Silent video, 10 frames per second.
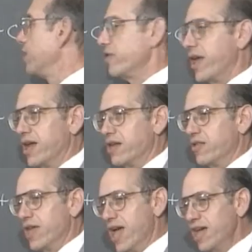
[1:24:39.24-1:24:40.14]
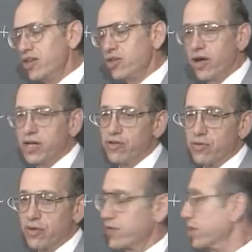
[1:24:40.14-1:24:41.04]
that the
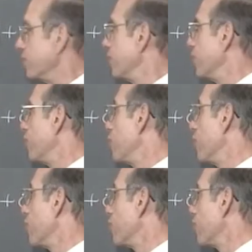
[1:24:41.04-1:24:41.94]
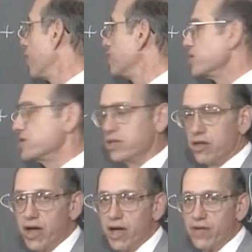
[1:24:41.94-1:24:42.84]
antiderivative of 1 over x is the
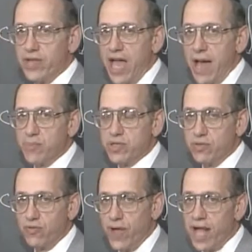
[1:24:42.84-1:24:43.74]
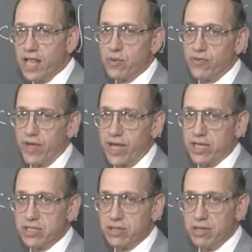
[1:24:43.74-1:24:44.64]
log of the absolute value of
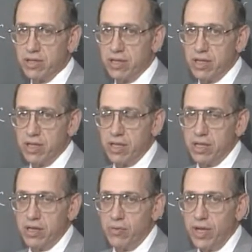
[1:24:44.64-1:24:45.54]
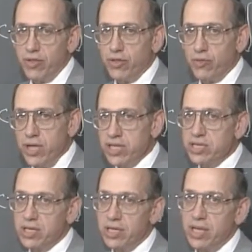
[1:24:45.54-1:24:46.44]
x? Well, the
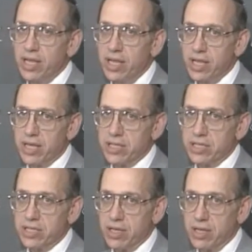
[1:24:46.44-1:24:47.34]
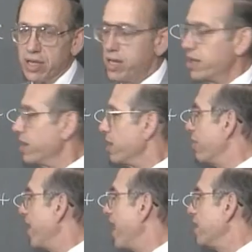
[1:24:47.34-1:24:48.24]
reason is
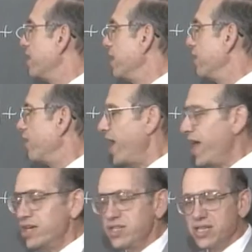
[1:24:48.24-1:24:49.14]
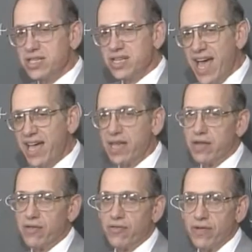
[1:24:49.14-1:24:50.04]
that if x is
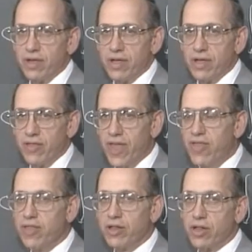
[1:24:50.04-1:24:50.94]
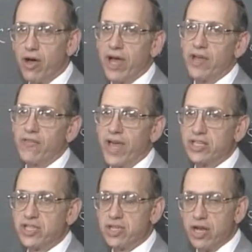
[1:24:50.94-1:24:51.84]
negative, then the log of
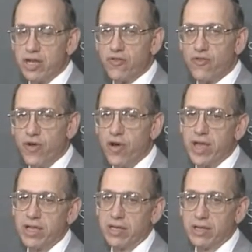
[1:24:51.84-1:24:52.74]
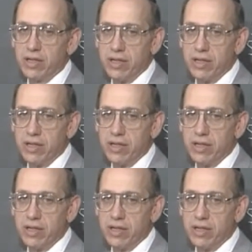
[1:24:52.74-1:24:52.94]
x is undefined.